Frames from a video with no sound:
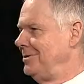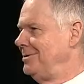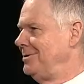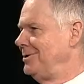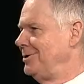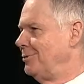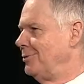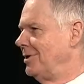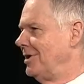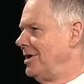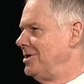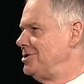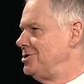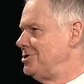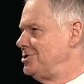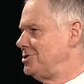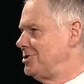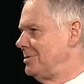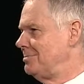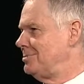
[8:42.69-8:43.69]
the
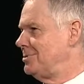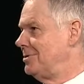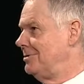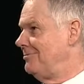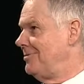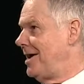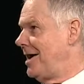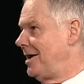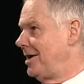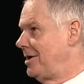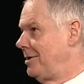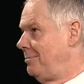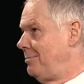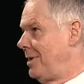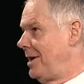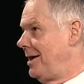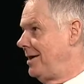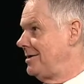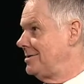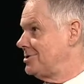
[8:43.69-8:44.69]
relationship to the Vatican
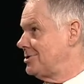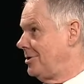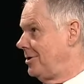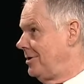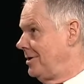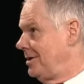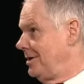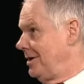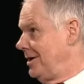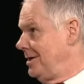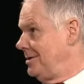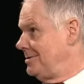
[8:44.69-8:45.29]
Bank starting in